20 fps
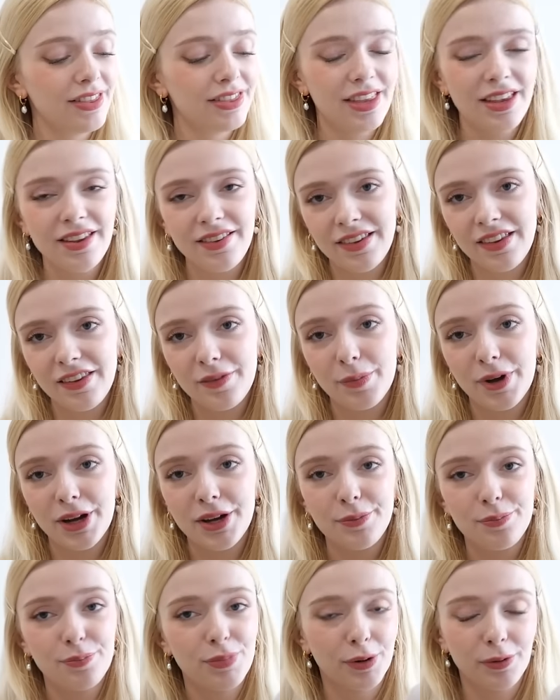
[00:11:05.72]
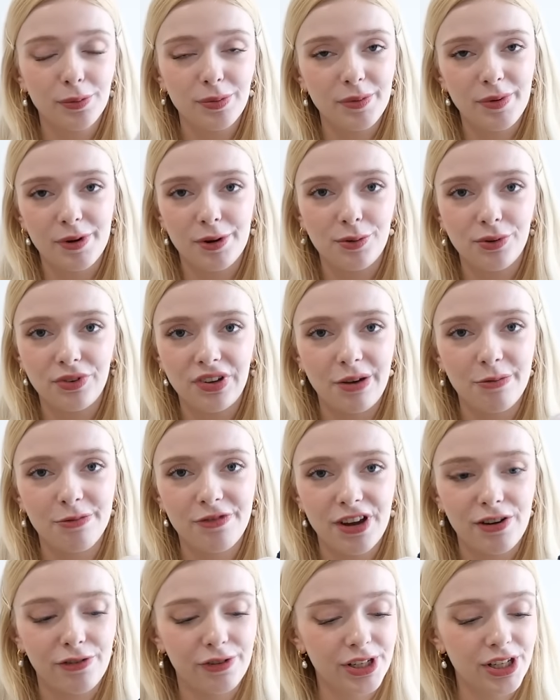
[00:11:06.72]
This is my probably my all-time
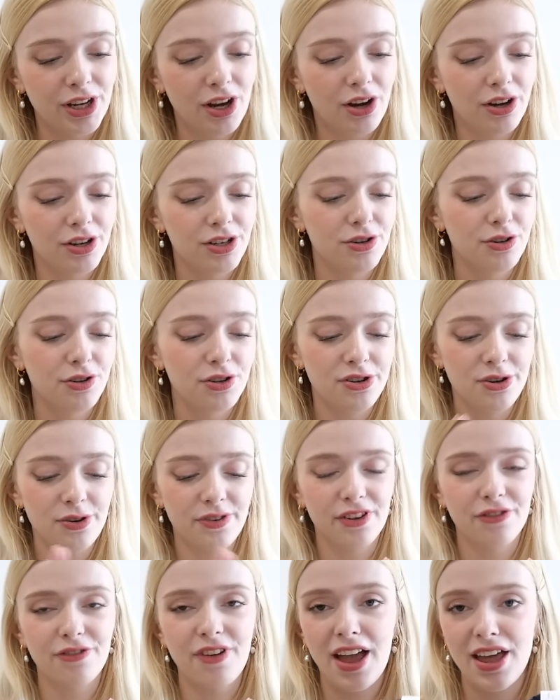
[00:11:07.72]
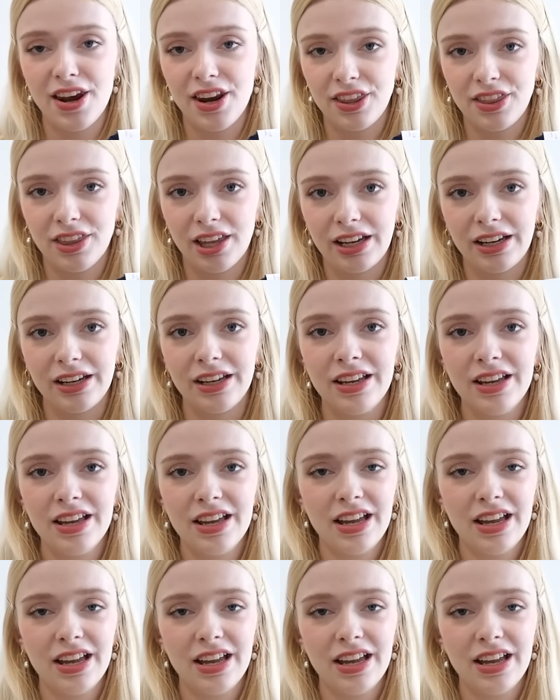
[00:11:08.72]
favorite yarn. You can use it for anything.